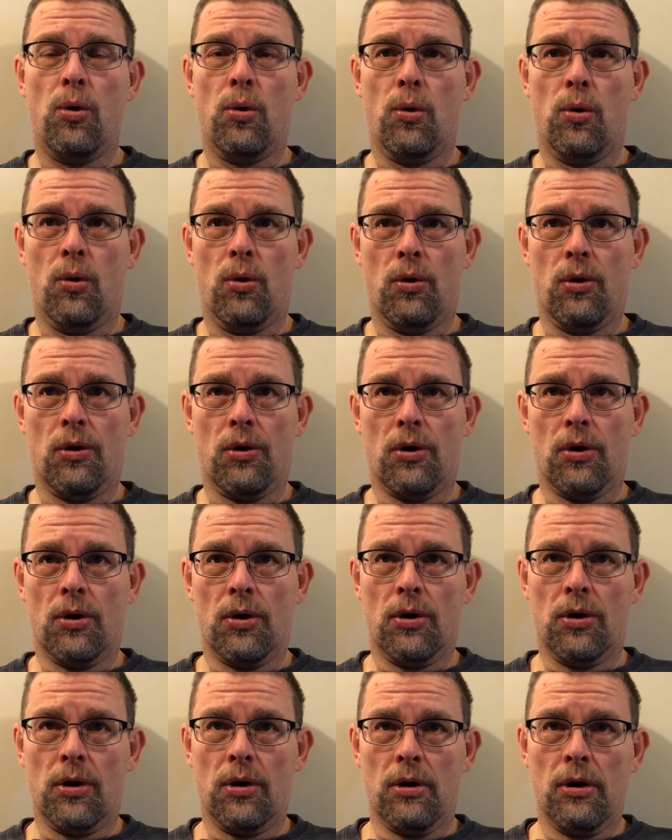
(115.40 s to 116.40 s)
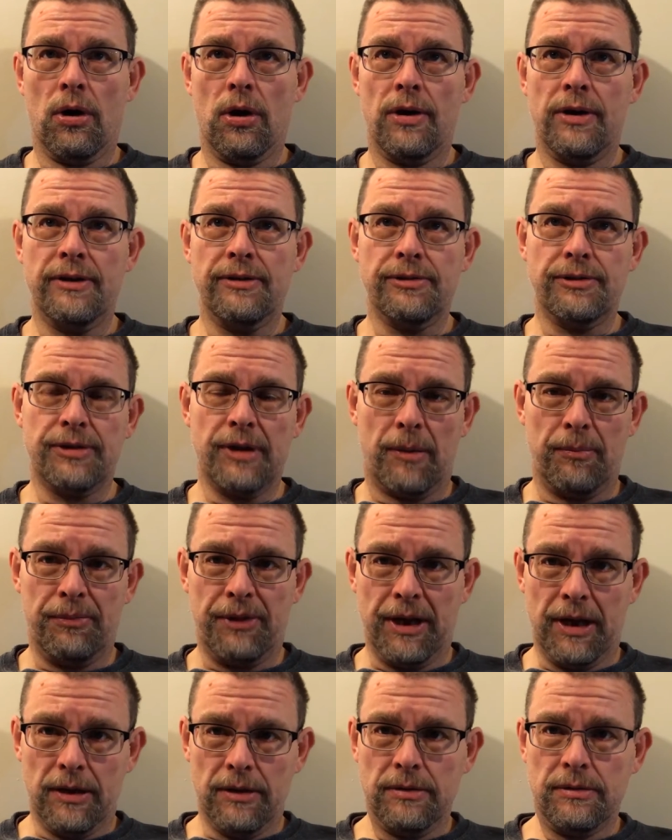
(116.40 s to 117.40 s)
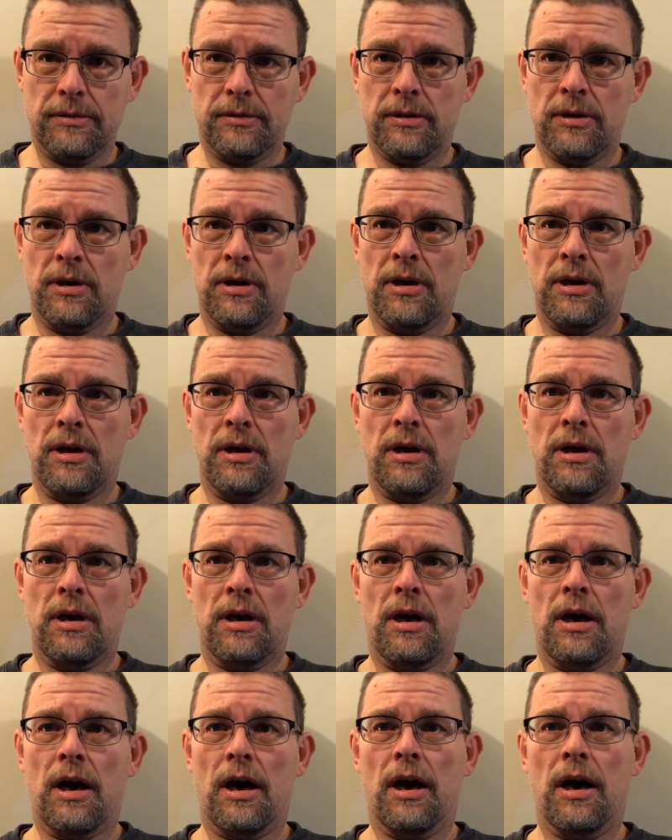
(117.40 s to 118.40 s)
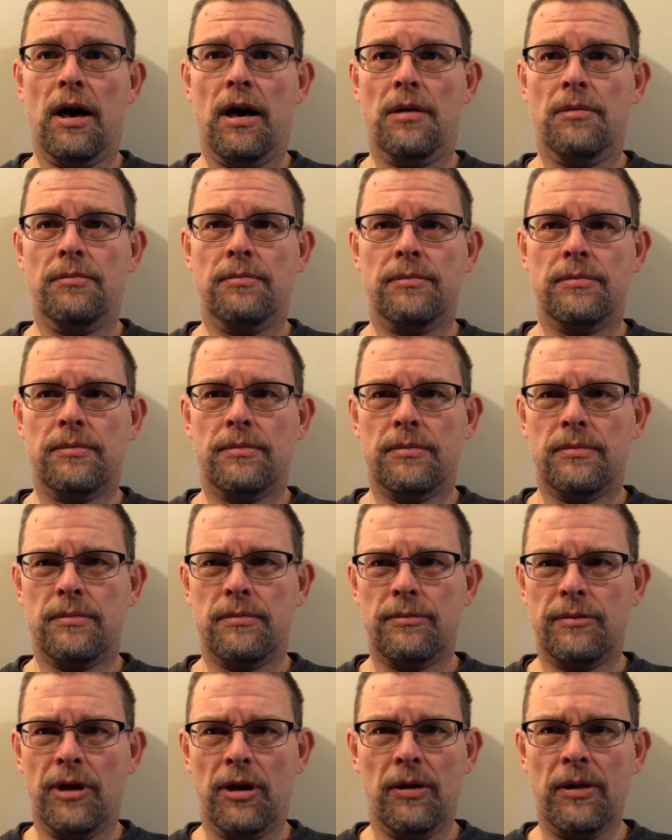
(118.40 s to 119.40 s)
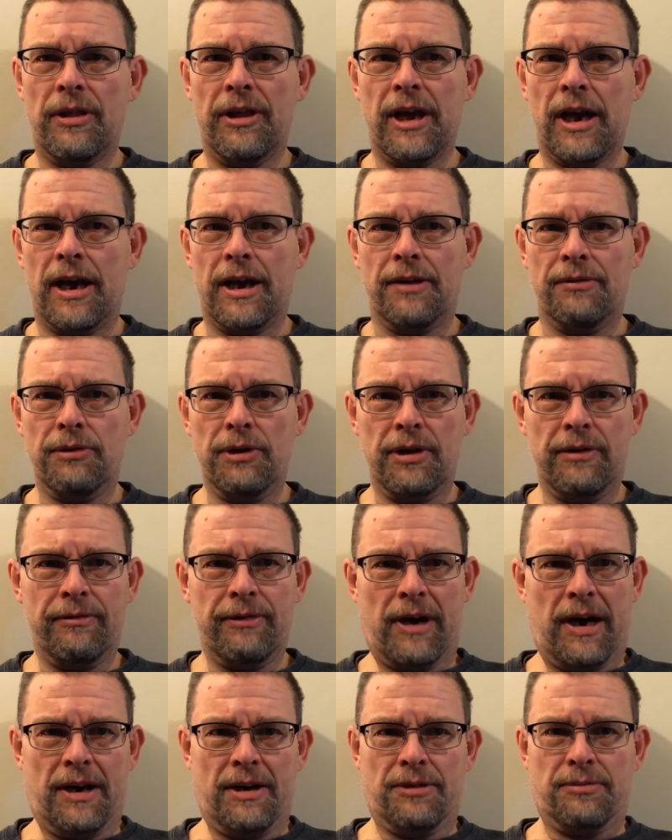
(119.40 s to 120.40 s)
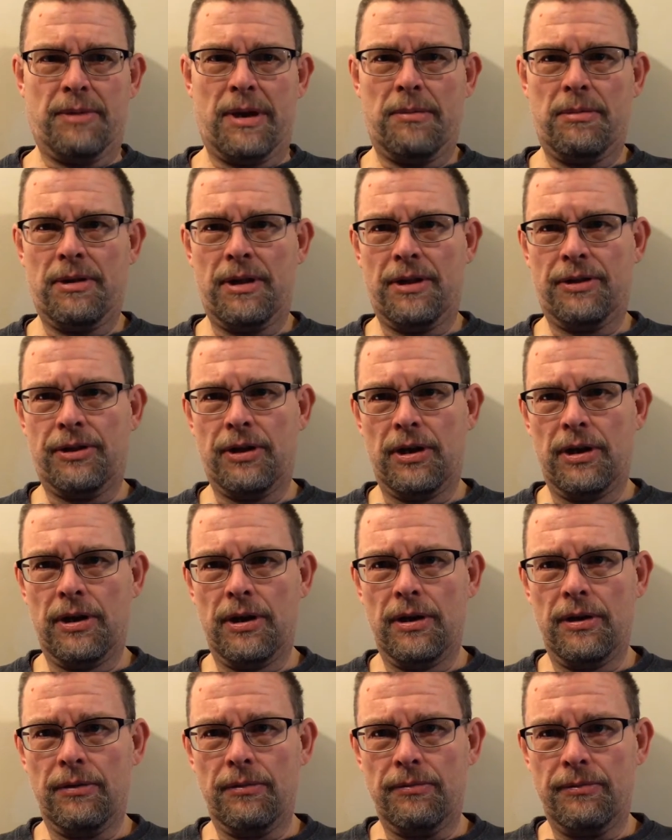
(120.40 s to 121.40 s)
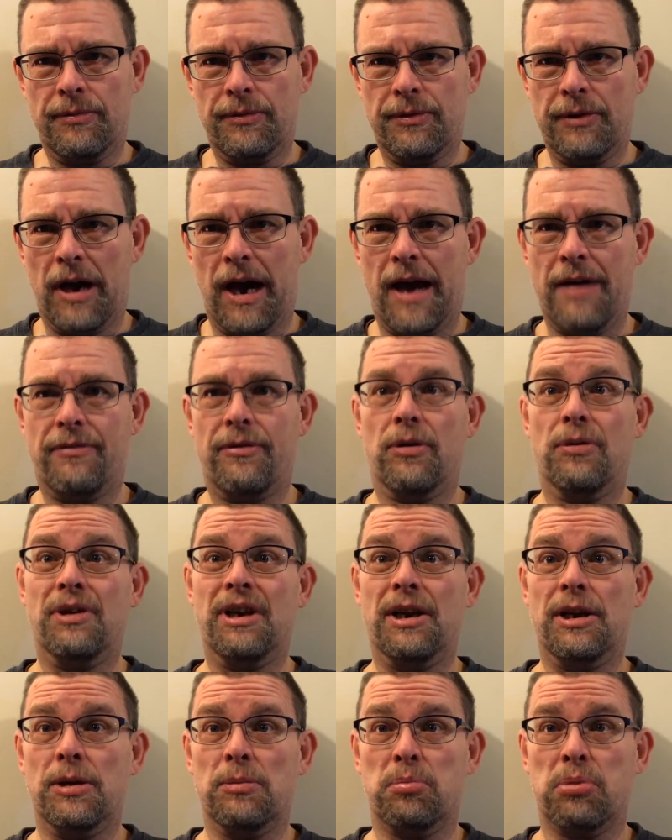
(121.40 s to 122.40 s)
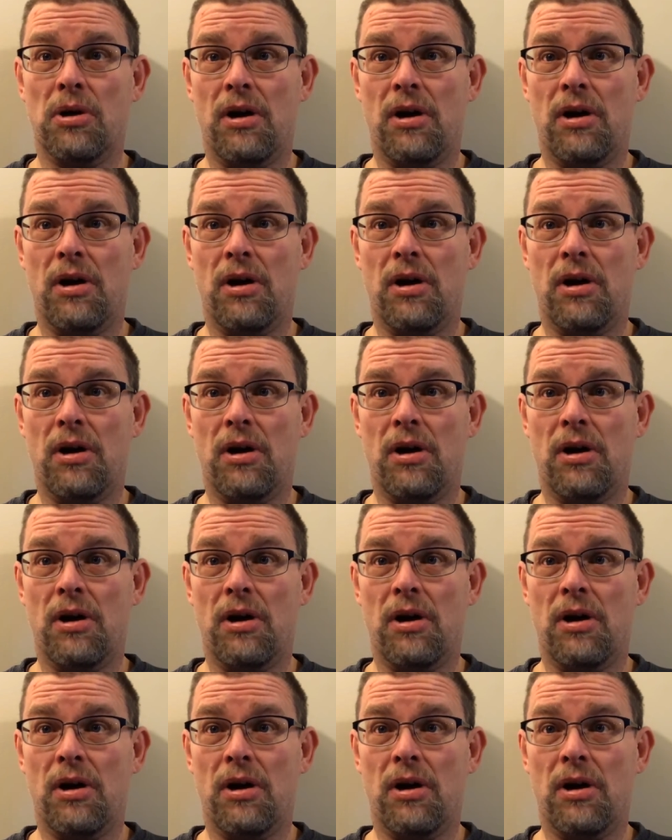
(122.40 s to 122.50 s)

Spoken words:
or something. The only thing I can really find is maybe that the iPhone needed to